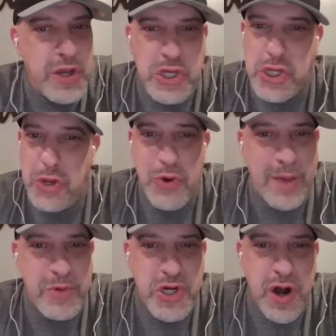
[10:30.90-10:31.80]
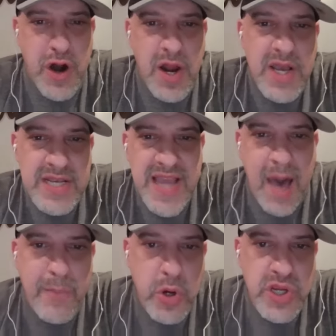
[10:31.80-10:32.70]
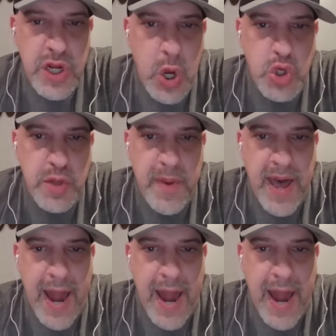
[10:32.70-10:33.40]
soon, I'm sure. Scott Burnstein, OG Pod